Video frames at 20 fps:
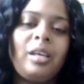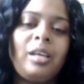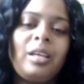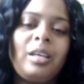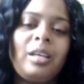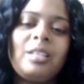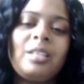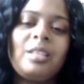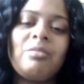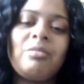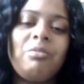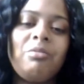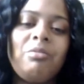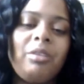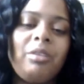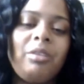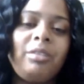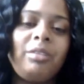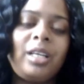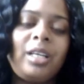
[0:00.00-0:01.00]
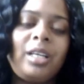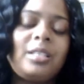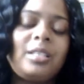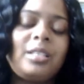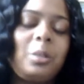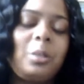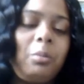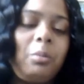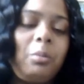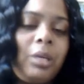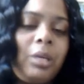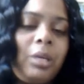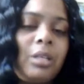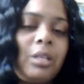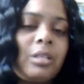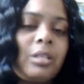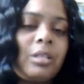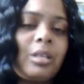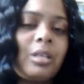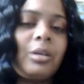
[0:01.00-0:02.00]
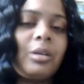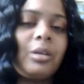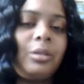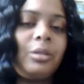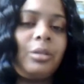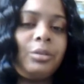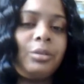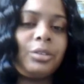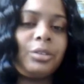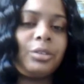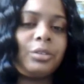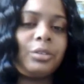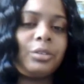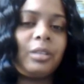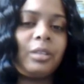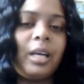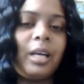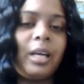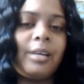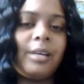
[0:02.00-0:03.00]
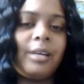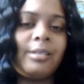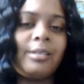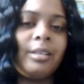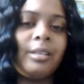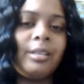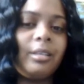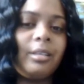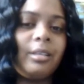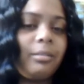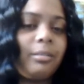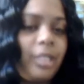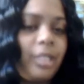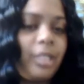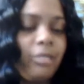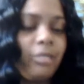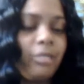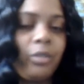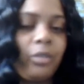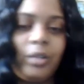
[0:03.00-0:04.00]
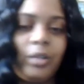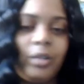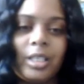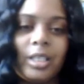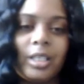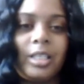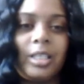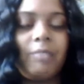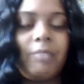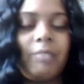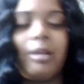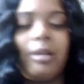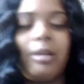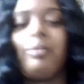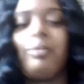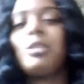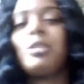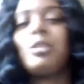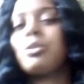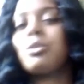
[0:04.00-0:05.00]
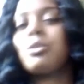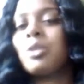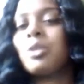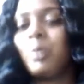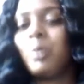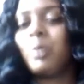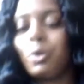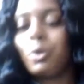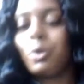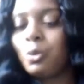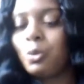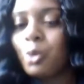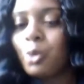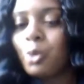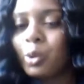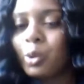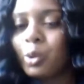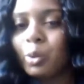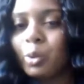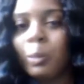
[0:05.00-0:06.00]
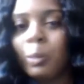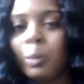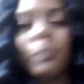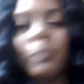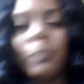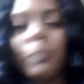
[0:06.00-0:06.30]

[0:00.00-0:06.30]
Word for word: It's very nice. Silk base closures, guys. Look it up. It's very nice. I did my research. I'm on YouTube.